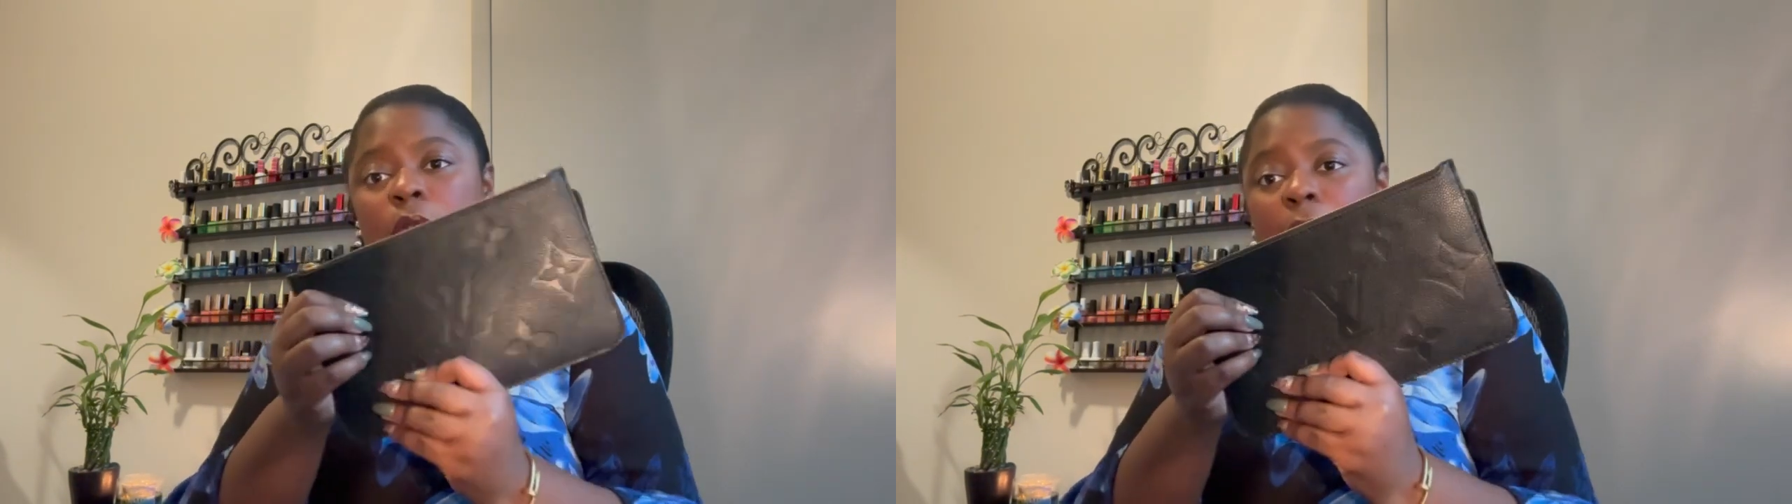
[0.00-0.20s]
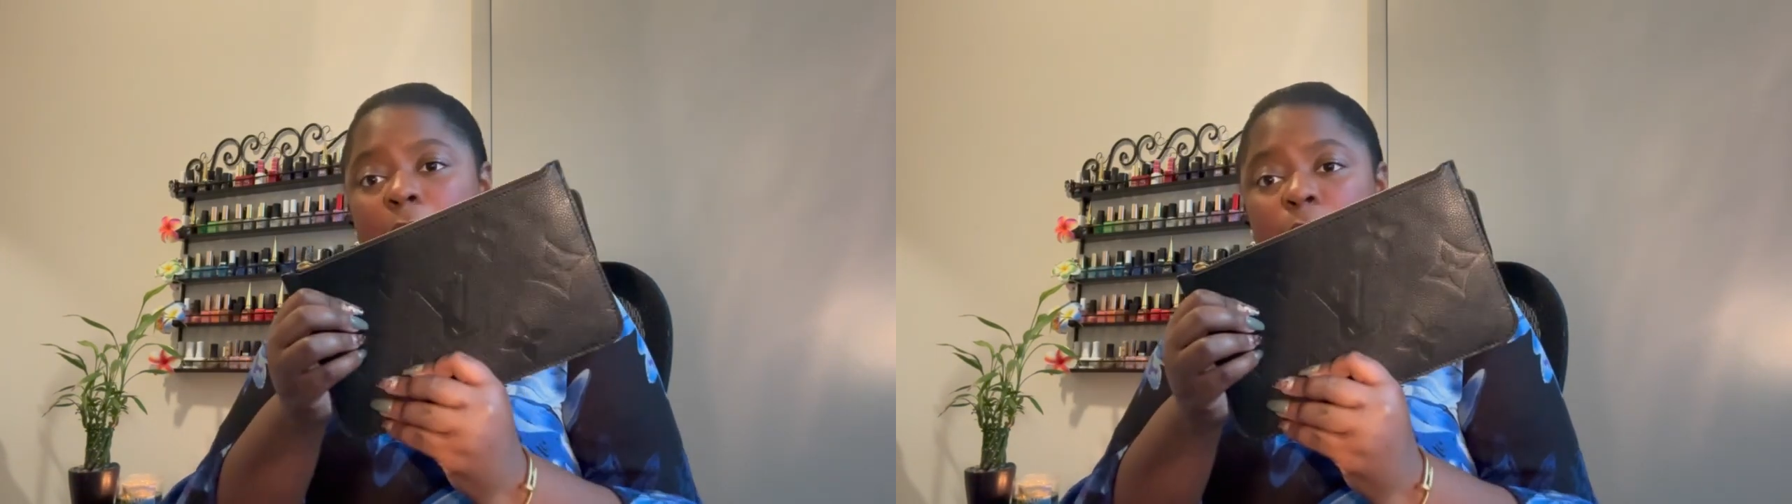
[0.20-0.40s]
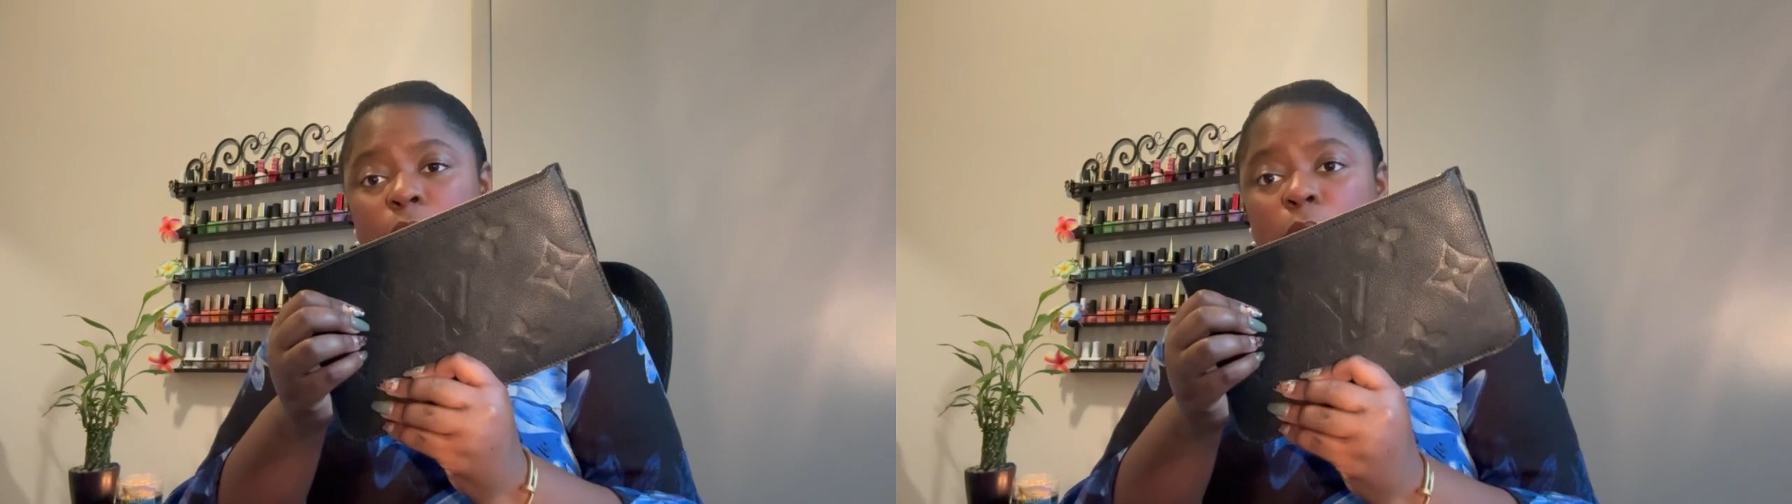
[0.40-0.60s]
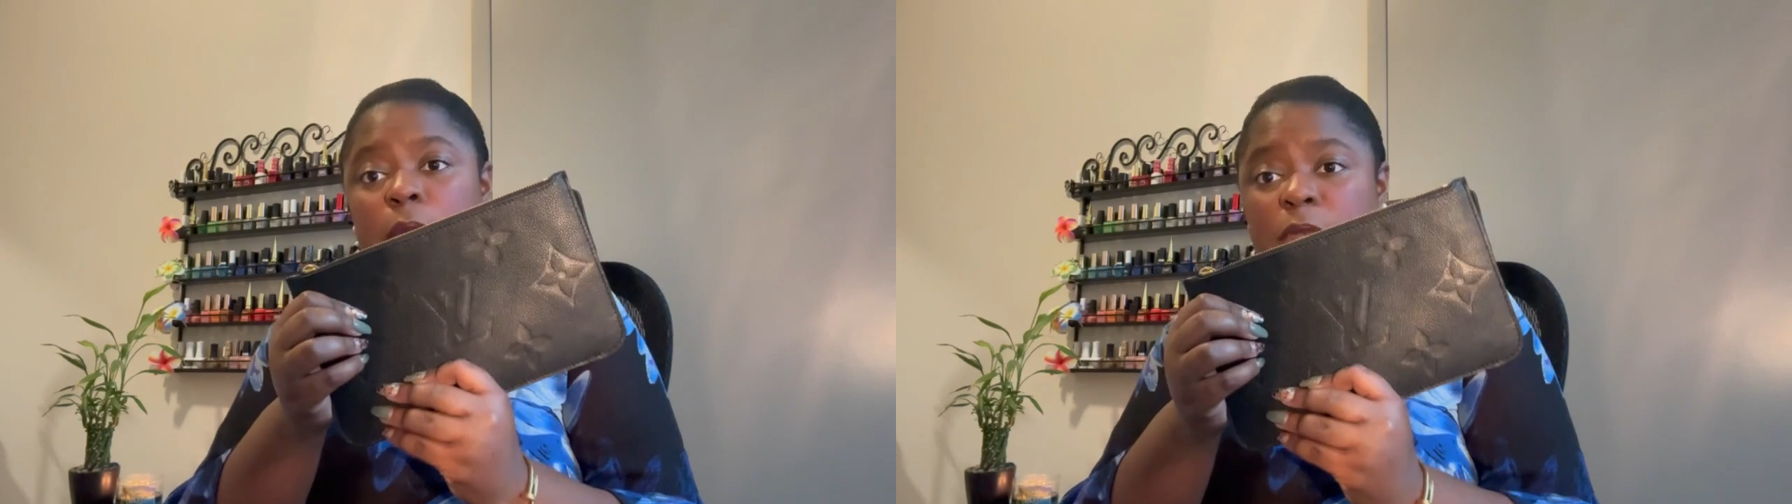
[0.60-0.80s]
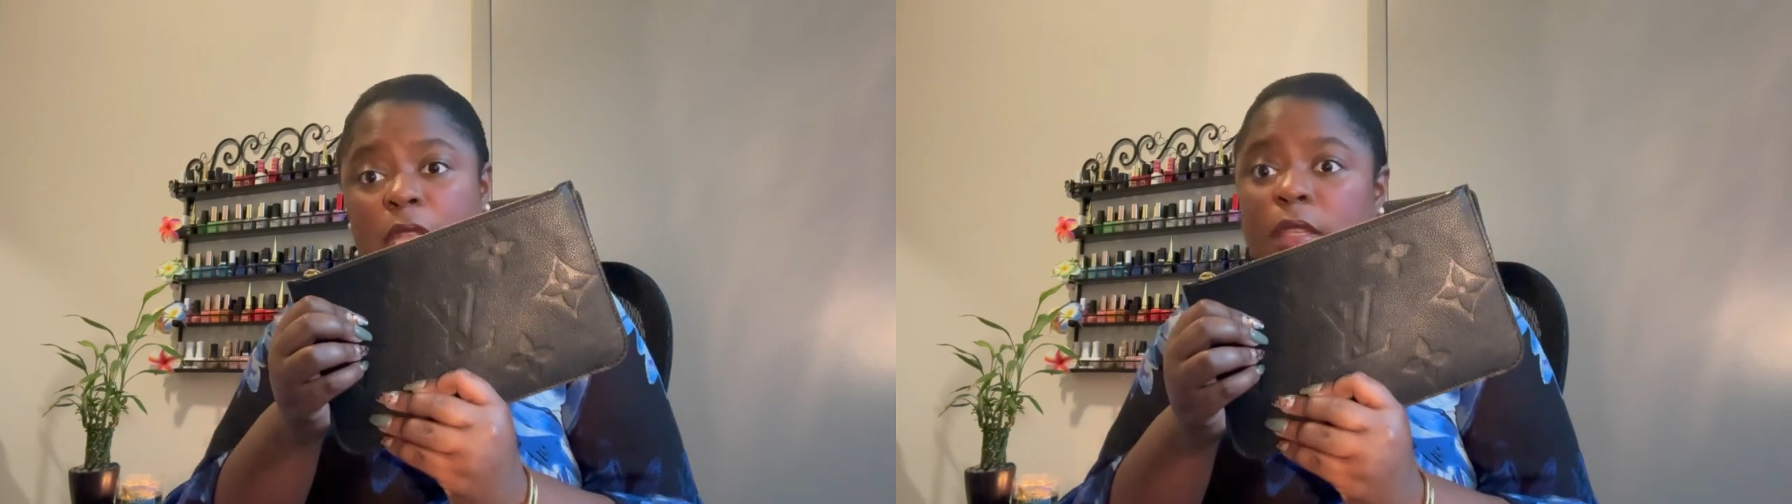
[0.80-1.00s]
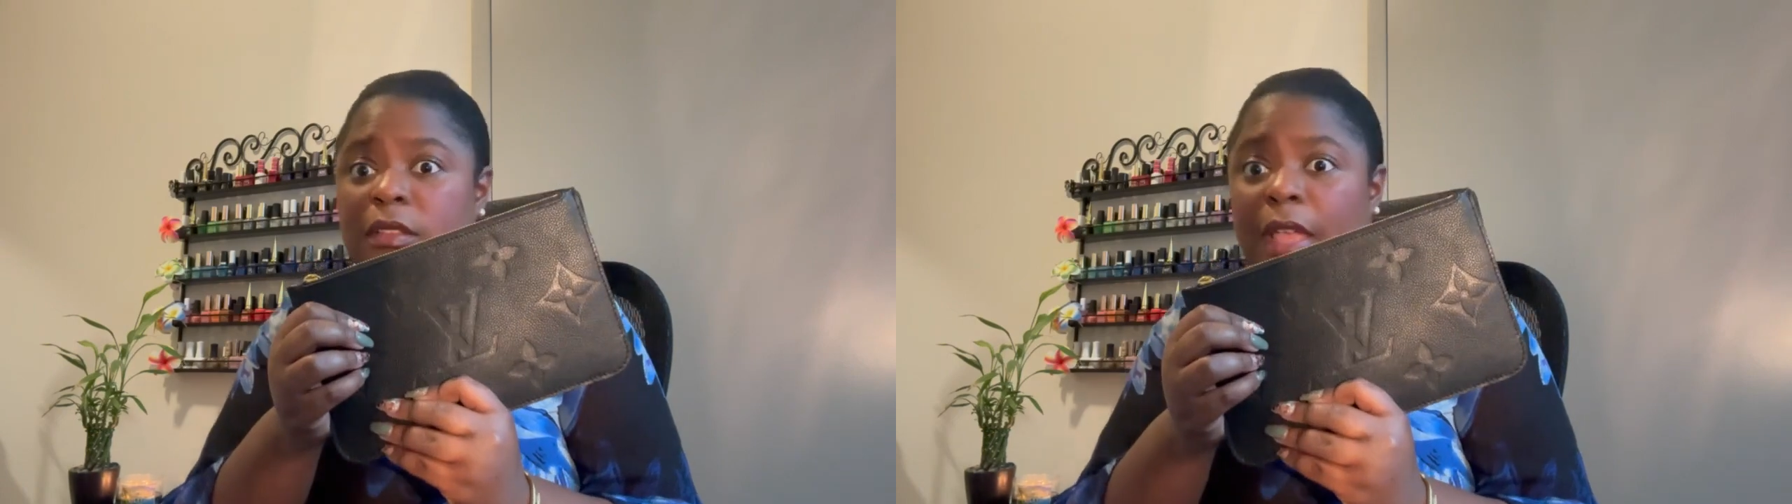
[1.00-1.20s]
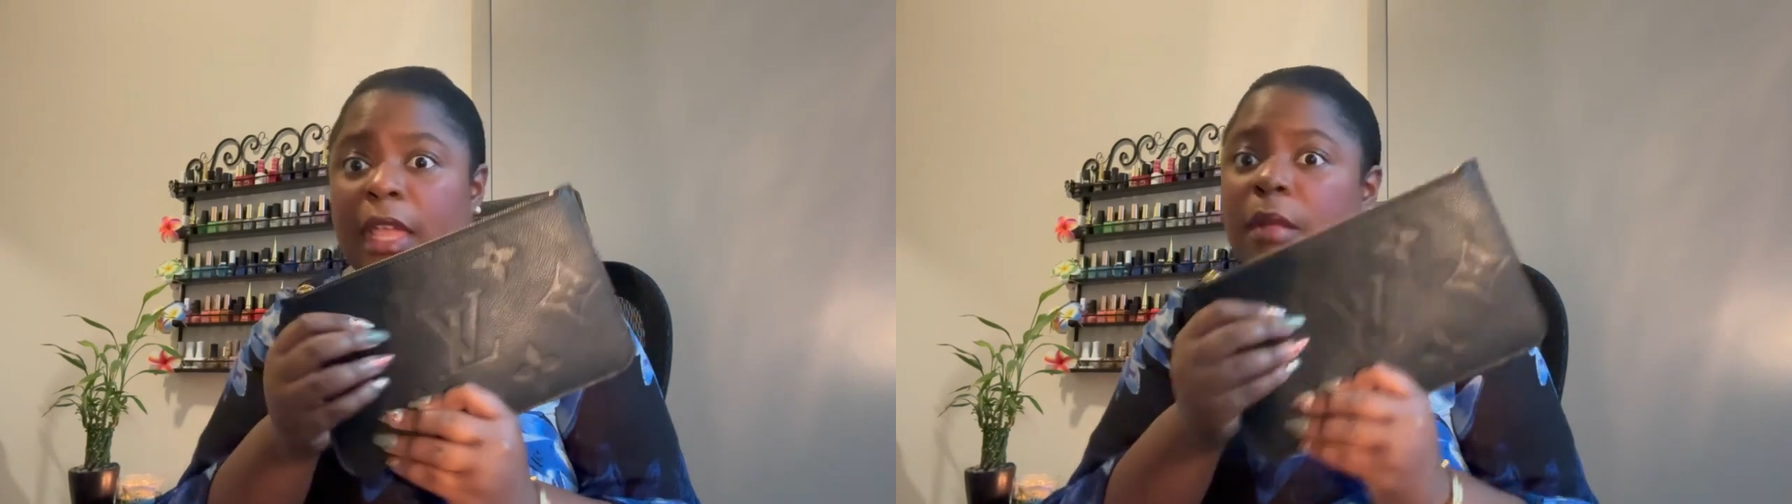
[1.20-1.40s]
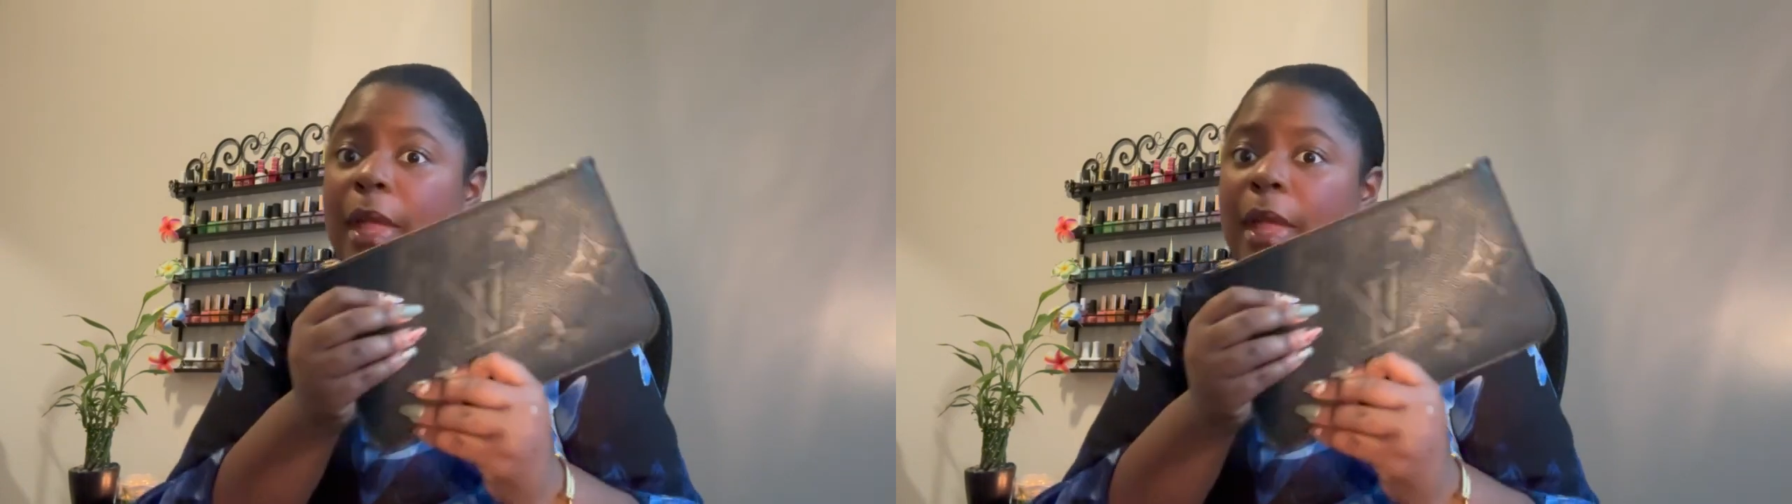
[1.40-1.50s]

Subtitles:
I obtained this item.